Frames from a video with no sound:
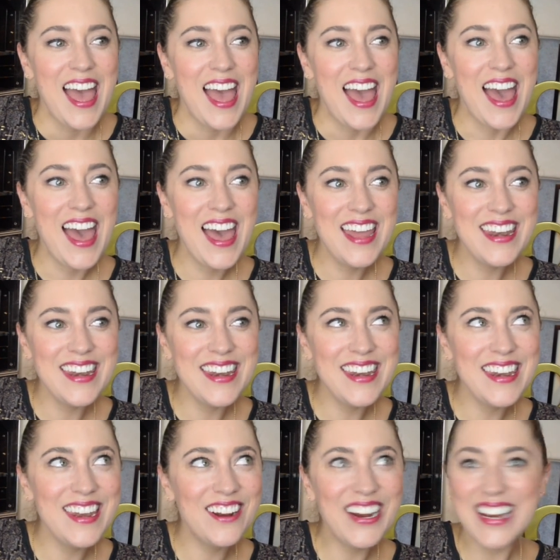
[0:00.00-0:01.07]
And
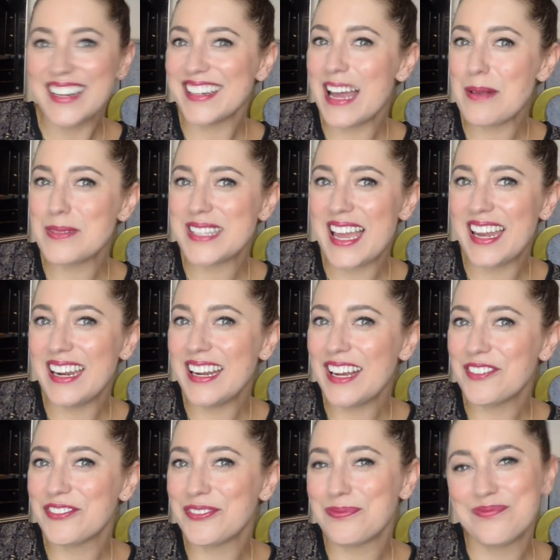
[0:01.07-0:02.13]
alright, I'm signing
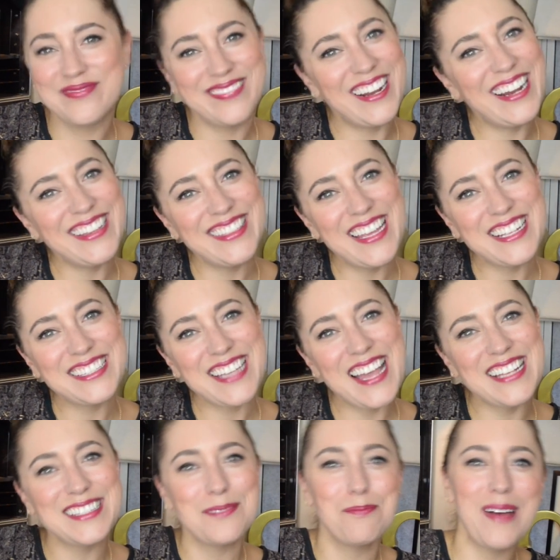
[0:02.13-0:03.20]
off. Alright, thanks
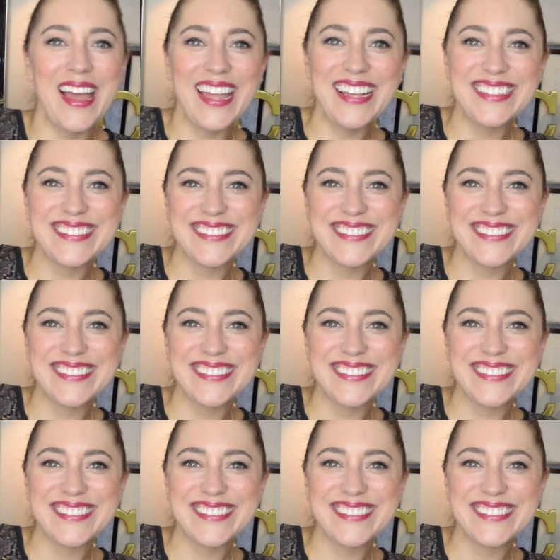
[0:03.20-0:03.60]
guys, bye.